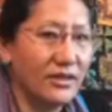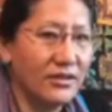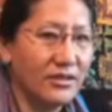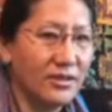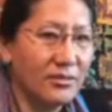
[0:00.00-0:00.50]

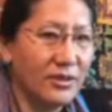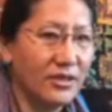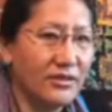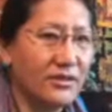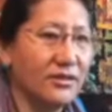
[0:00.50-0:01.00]
in
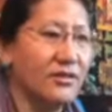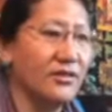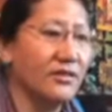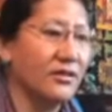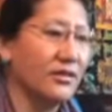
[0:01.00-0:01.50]
Tibet.
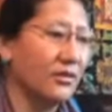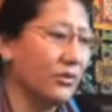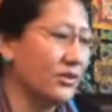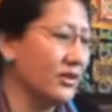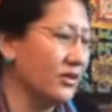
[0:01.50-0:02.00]

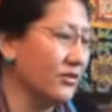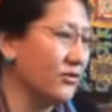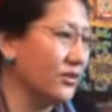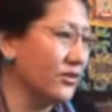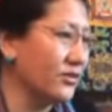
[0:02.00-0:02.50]
We say the
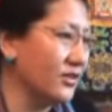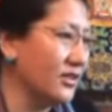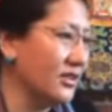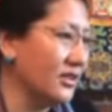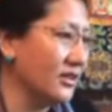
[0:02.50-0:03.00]
first
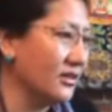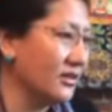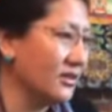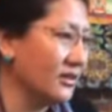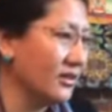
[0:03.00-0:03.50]

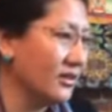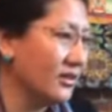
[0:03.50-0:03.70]
disease